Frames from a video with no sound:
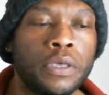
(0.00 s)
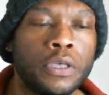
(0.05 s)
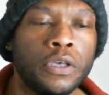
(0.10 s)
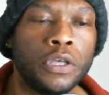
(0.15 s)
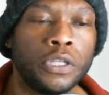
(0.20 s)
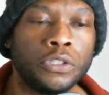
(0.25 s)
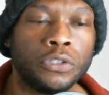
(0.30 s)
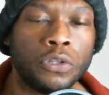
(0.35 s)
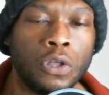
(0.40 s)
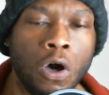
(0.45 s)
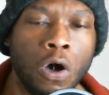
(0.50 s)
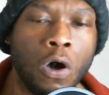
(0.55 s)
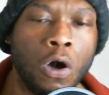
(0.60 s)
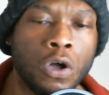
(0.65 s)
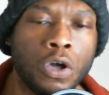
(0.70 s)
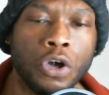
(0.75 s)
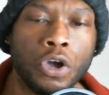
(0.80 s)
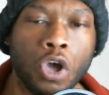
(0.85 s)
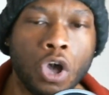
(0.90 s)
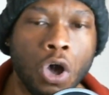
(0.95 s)

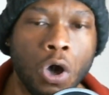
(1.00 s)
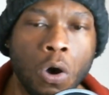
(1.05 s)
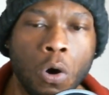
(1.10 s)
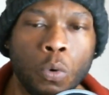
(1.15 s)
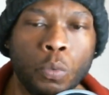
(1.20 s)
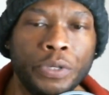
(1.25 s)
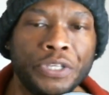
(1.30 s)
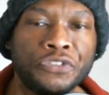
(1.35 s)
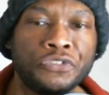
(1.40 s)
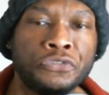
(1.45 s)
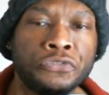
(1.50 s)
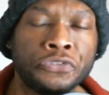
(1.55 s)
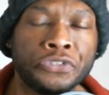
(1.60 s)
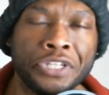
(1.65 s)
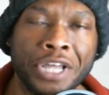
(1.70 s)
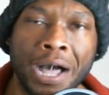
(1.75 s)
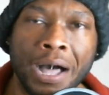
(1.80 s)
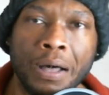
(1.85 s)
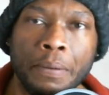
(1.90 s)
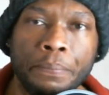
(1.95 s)
Long ago, we
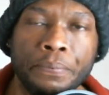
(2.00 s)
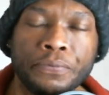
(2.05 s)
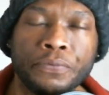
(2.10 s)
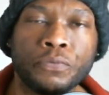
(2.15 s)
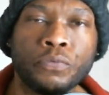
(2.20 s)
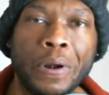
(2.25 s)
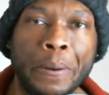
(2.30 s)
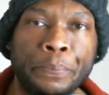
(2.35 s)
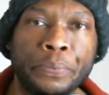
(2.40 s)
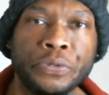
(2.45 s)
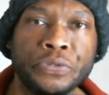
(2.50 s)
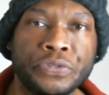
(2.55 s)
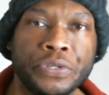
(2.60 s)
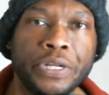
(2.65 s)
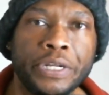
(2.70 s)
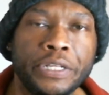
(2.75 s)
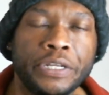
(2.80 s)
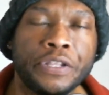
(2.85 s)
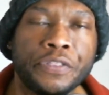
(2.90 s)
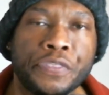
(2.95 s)
stopped
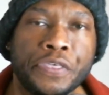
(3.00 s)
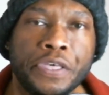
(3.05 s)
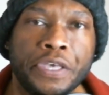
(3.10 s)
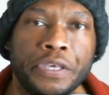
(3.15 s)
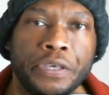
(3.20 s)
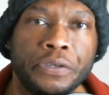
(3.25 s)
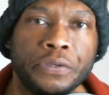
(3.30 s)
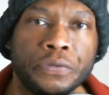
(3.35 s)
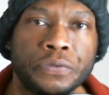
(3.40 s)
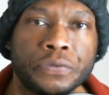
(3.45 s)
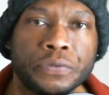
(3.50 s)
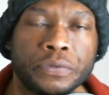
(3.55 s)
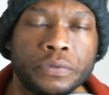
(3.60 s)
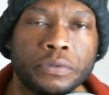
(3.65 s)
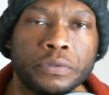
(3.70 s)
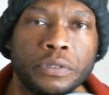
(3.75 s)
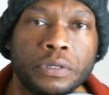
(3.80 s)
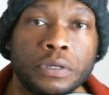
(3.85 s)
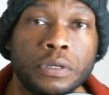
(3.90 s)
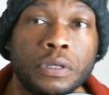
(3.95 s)
representing the things
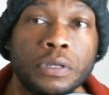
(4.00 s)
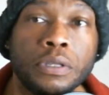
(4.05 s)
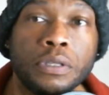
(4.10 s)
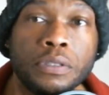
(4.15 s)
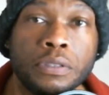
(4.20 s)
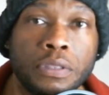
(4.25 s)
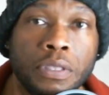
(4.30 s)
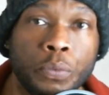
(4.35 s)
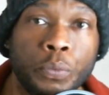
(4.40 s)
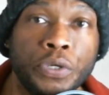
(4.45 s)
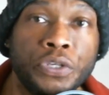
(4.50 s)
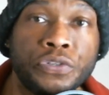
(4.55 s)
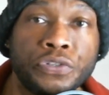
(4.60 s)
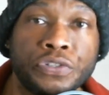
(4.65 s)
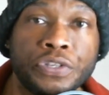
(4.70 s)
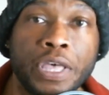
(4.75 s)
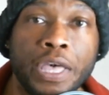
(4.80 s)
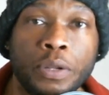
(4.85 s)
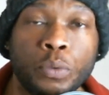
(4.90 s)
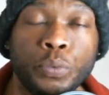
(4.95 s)
that we
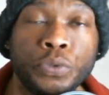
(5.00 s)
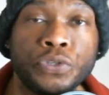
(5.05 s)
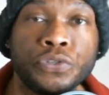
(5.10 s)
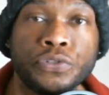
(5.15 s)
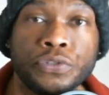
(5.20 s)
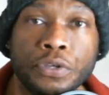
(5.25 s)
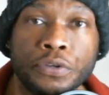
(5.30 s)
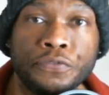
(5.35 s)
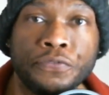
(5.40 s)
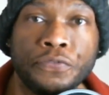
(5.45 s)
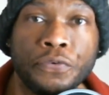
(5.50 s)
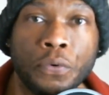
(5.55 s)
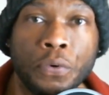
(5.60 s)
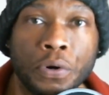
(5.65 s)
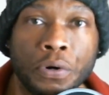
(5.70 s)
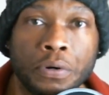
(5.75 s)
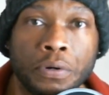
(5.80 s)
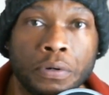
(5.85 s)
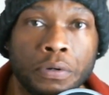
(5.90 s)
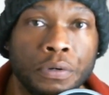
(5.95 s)
said we stood
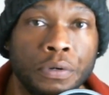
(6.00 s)
for.